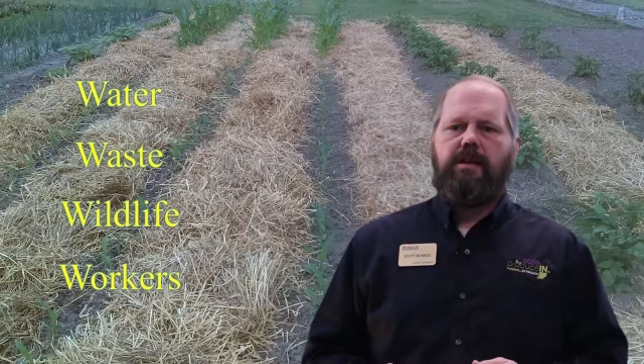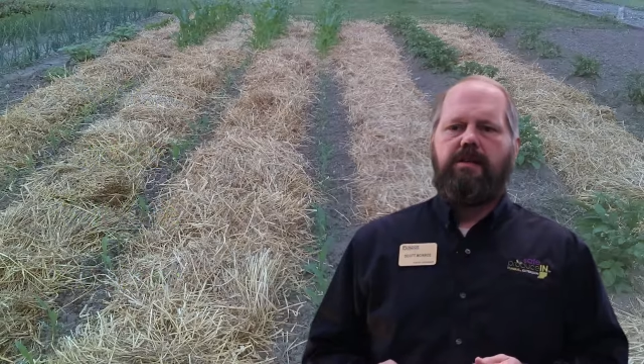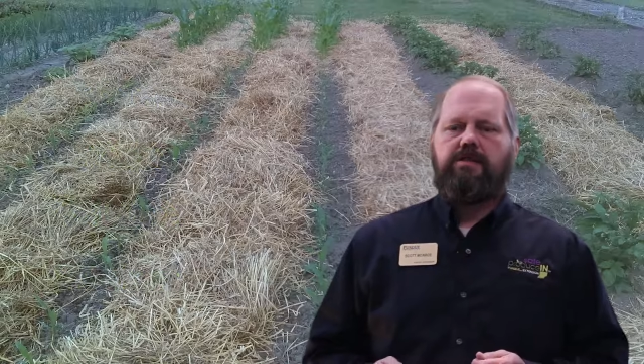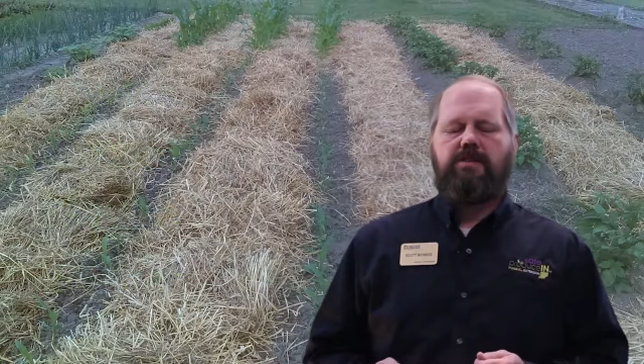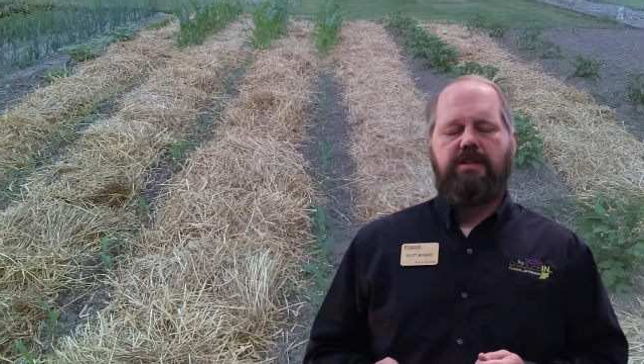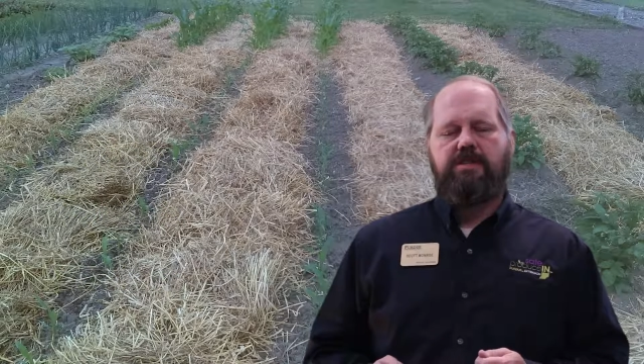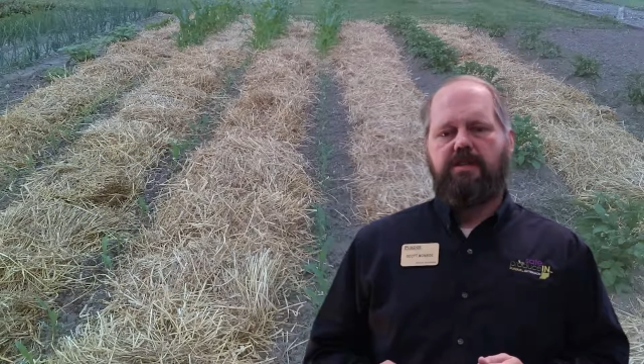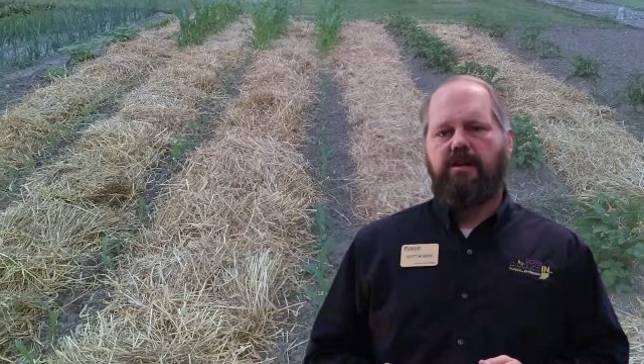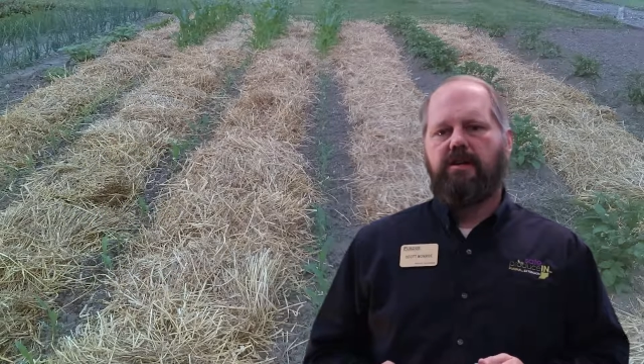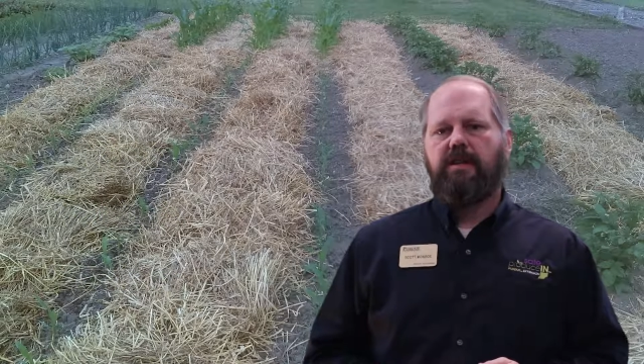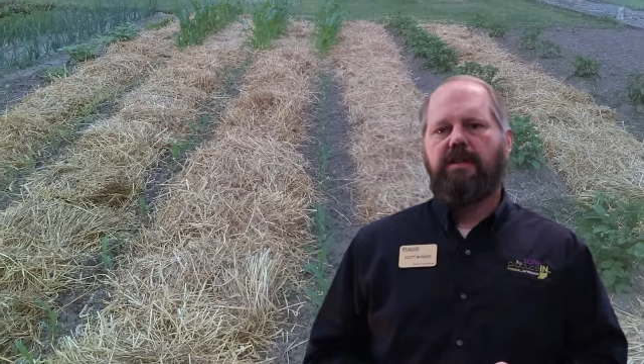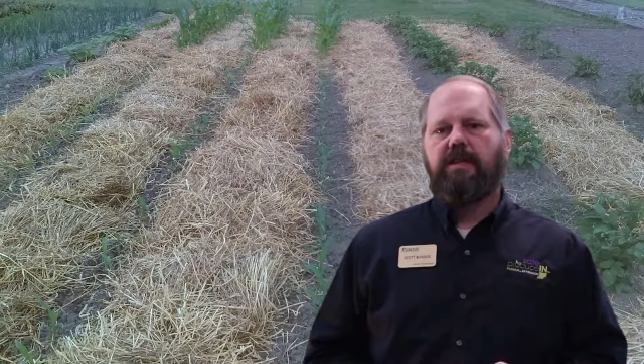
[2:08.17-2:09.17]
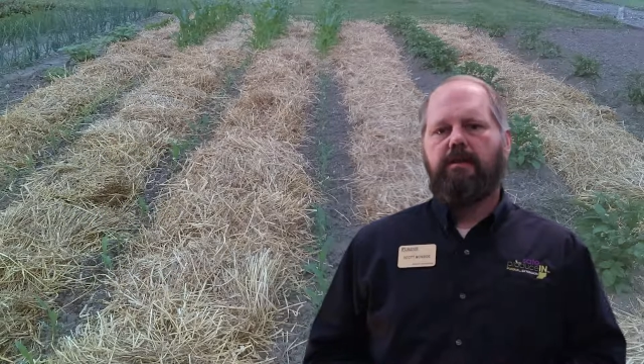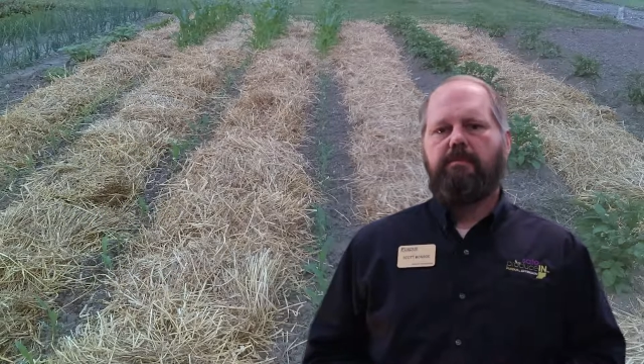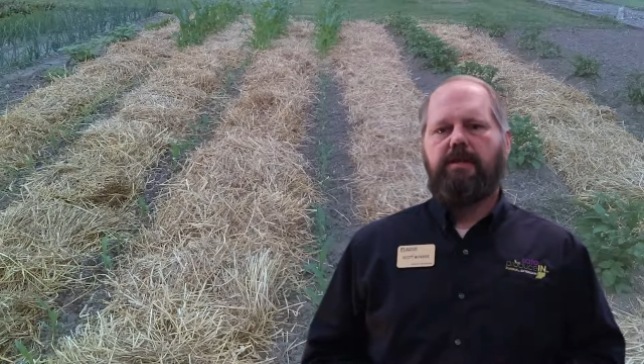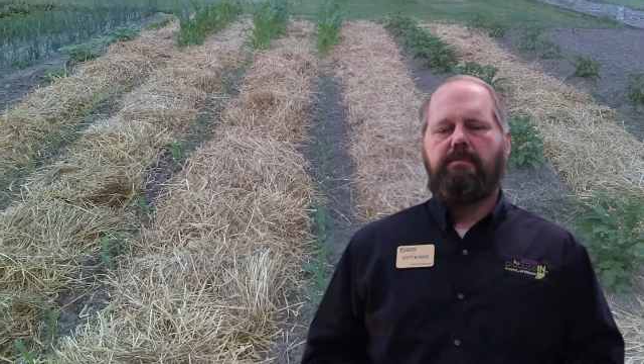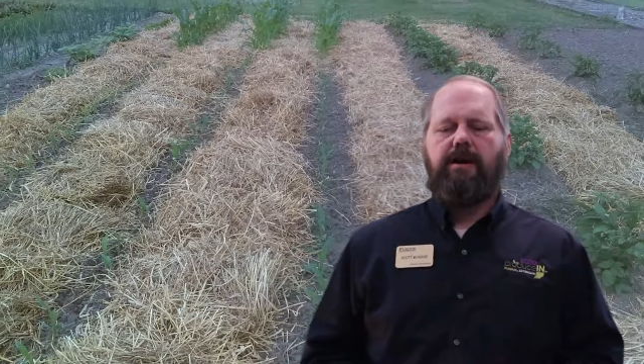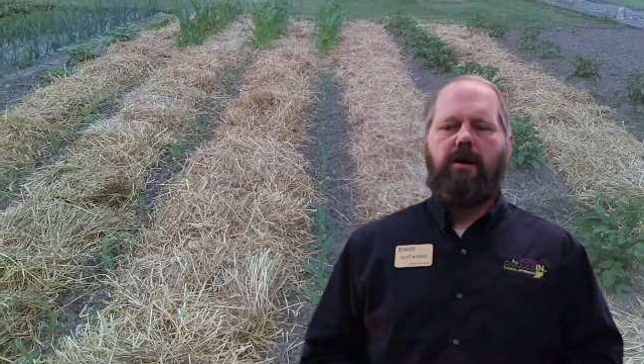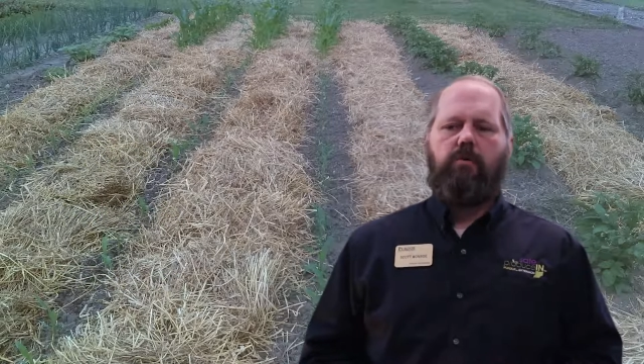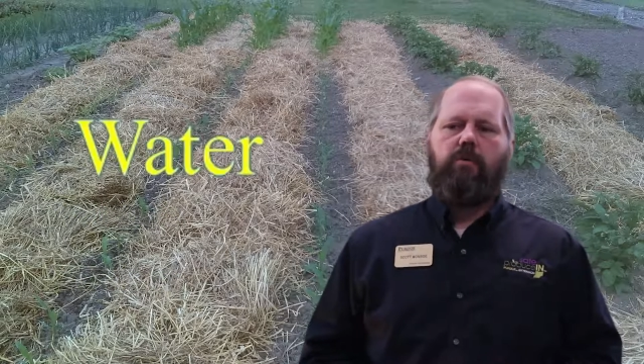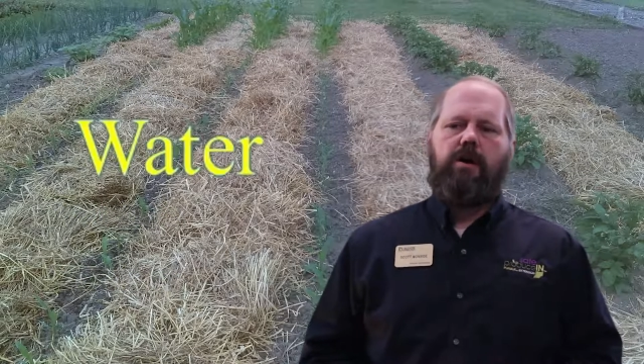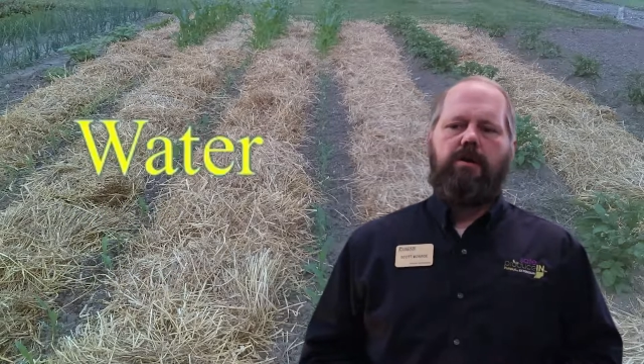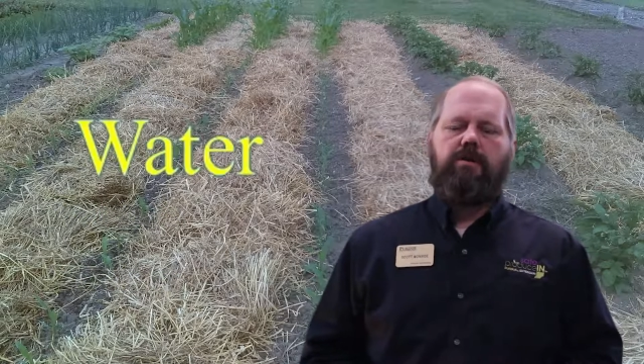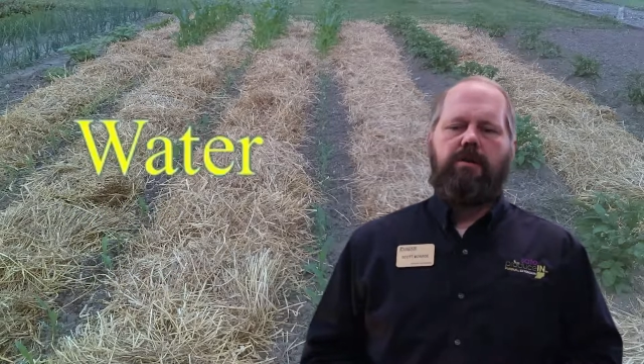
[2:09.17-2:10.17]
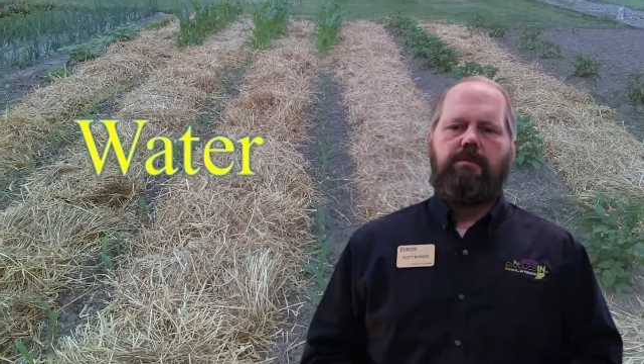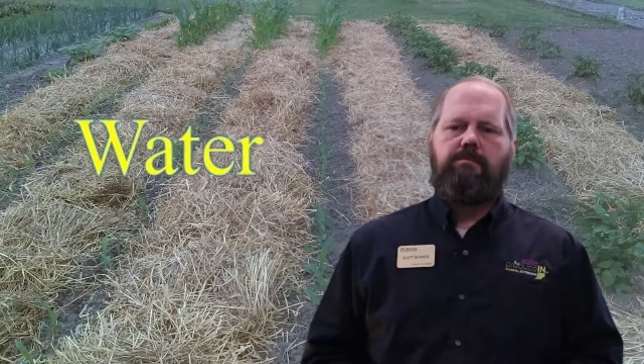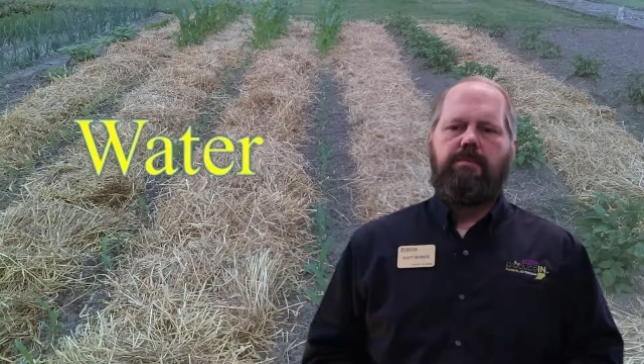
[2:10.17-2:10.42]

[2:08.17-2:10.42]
So let's talk a little bit about water.